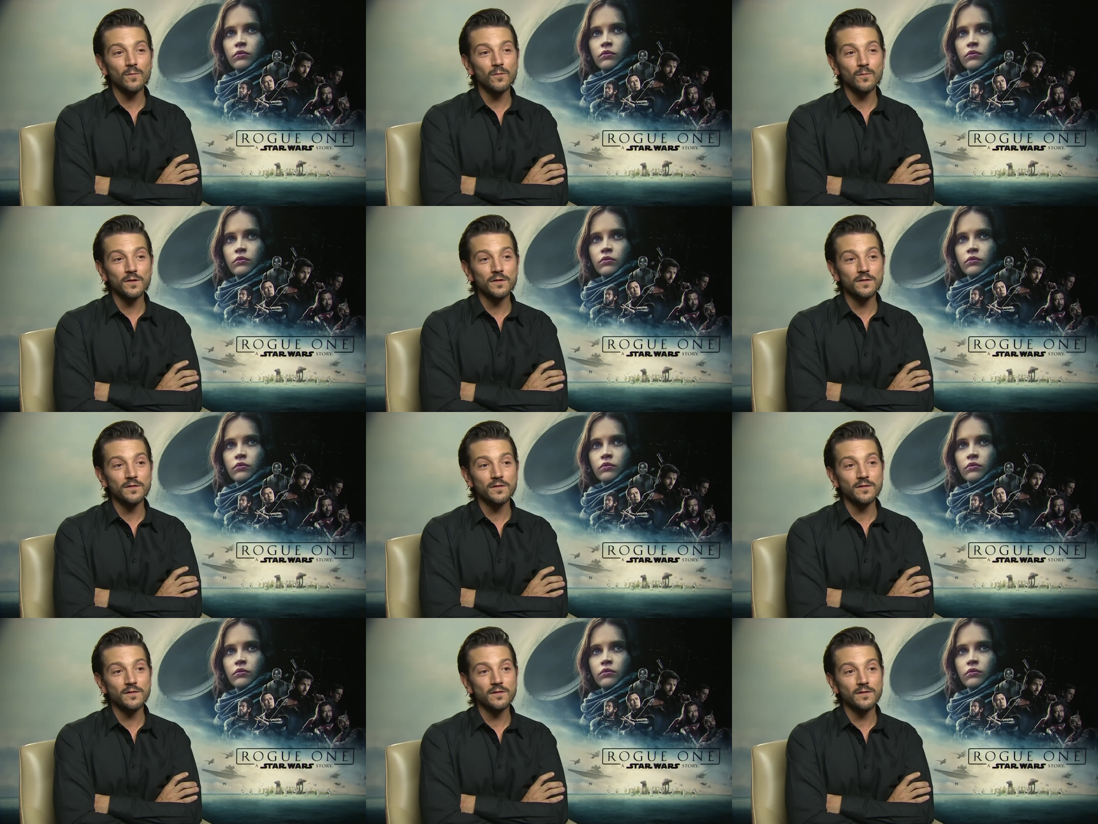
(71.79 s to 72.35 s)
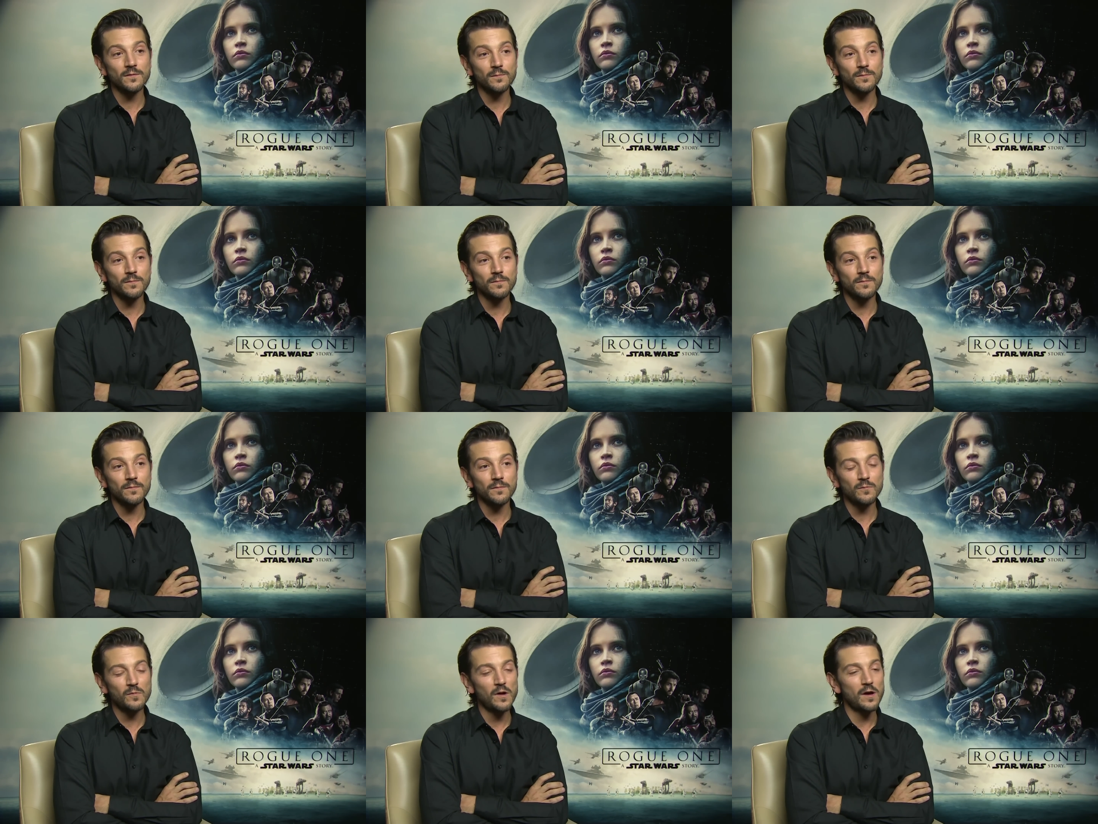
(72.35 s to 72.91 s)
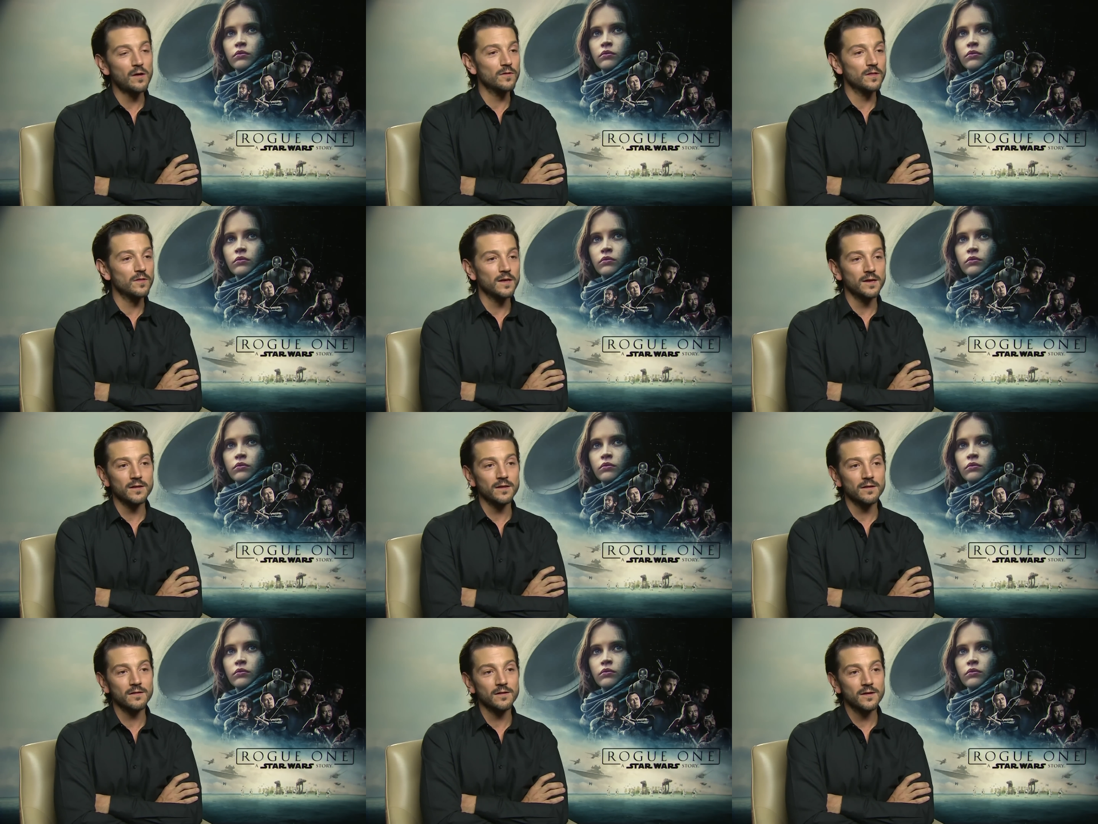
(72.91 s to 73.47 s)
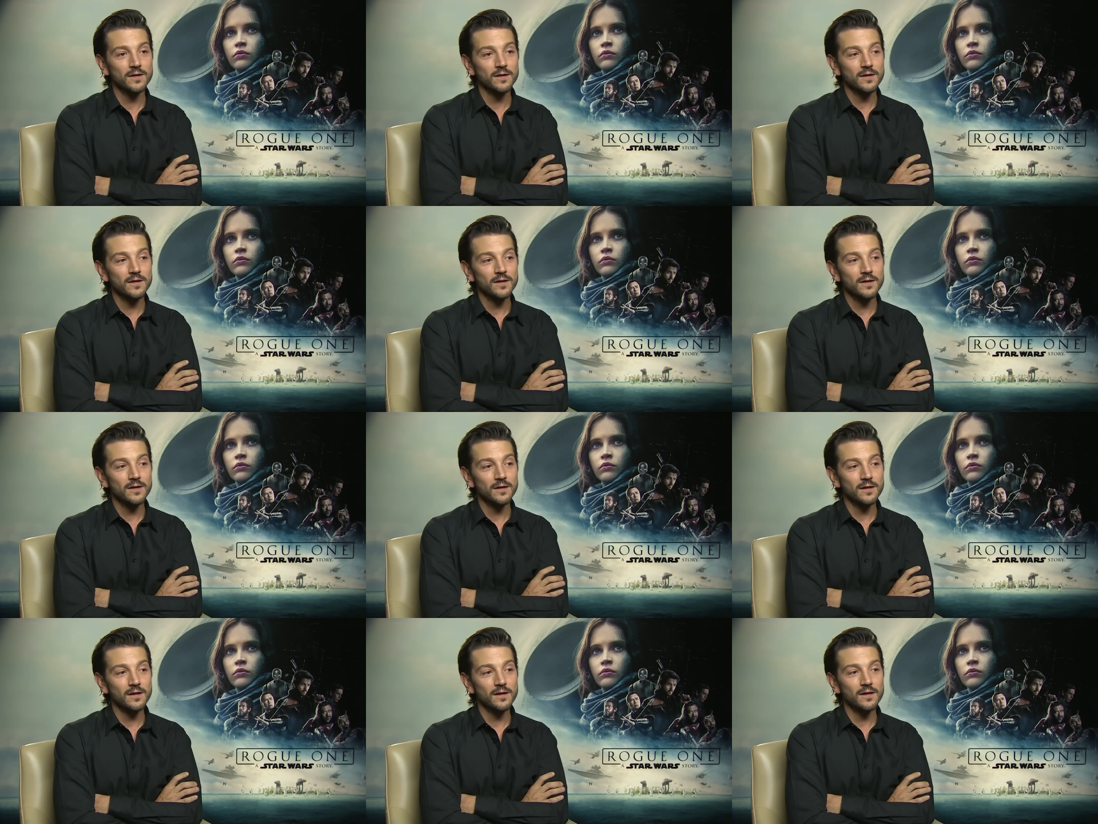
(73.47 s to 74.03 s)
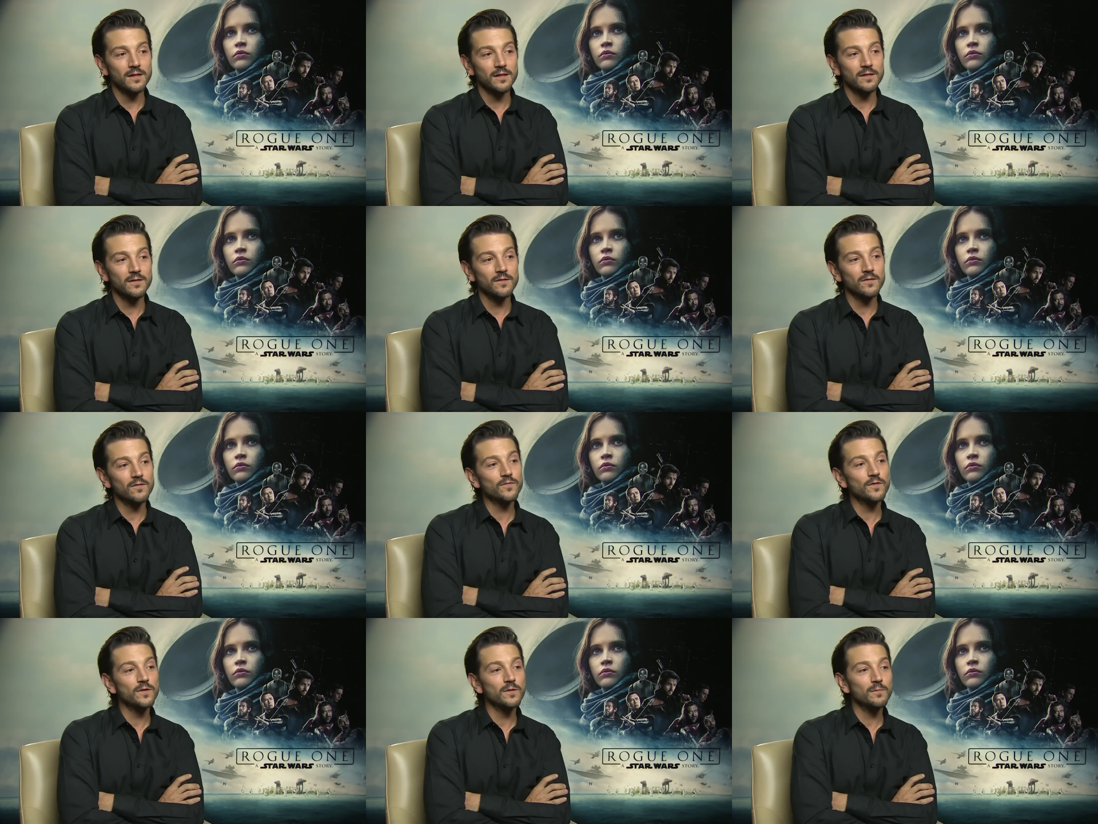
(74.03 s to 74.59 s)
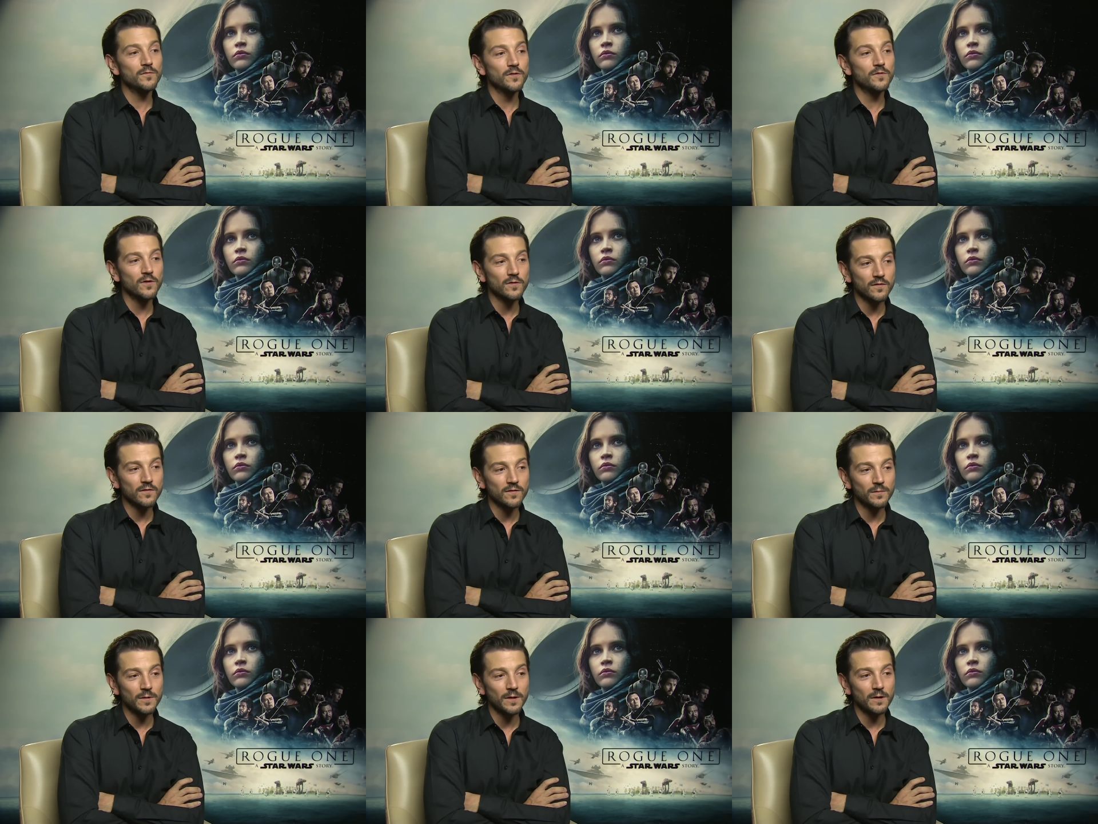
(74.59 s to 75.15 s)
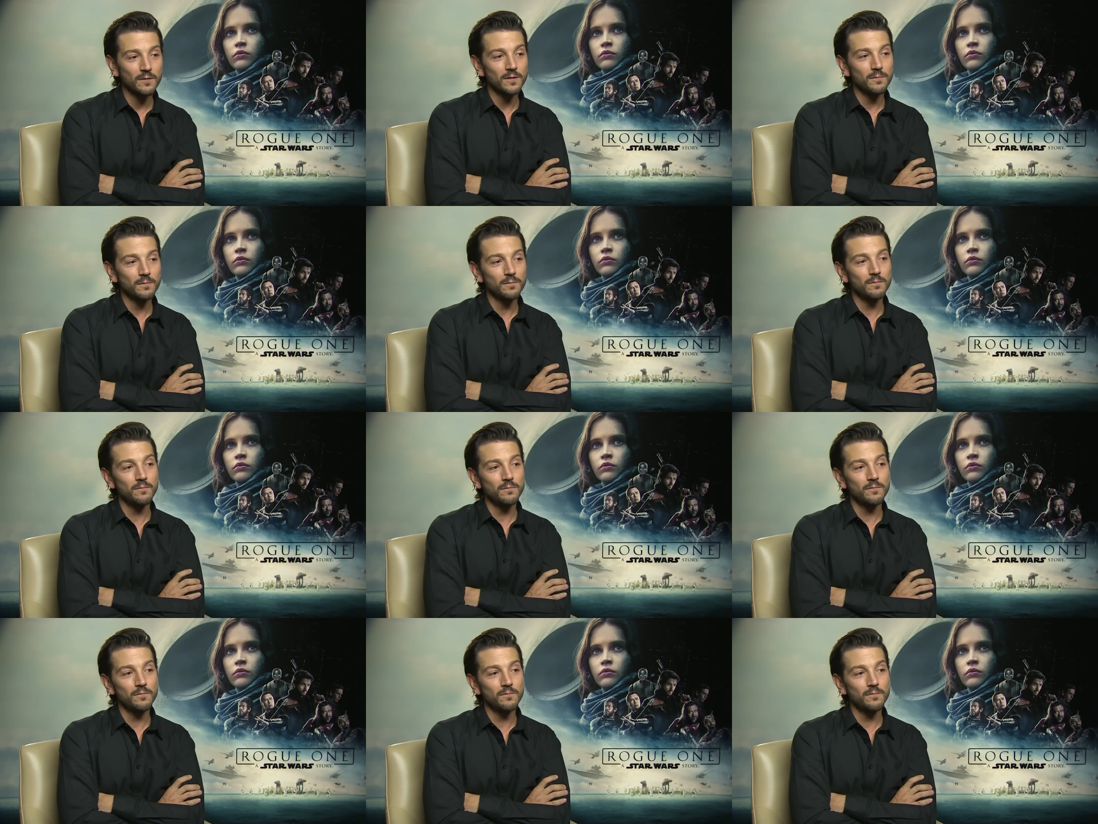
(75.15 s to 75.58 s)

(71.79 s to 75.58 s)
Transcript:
Speaker 1: always about that. Uh, this film talks about a